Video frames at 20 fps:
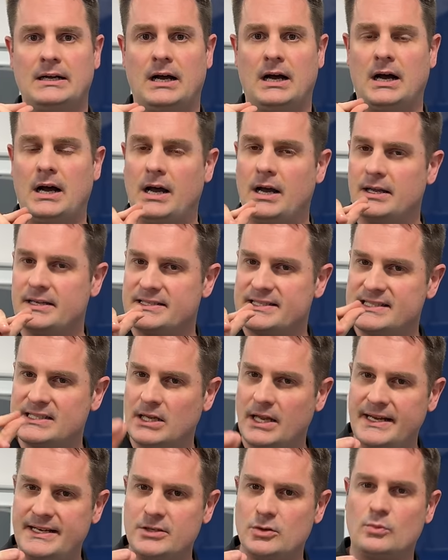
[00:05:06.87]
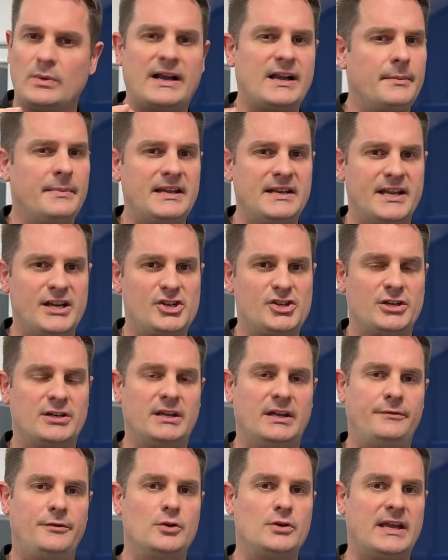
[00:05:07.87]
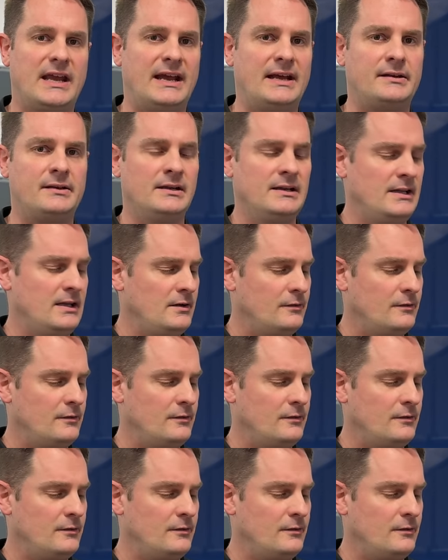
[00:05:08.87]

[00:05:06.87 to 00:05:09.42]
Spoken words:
a slight recommendation, if you can,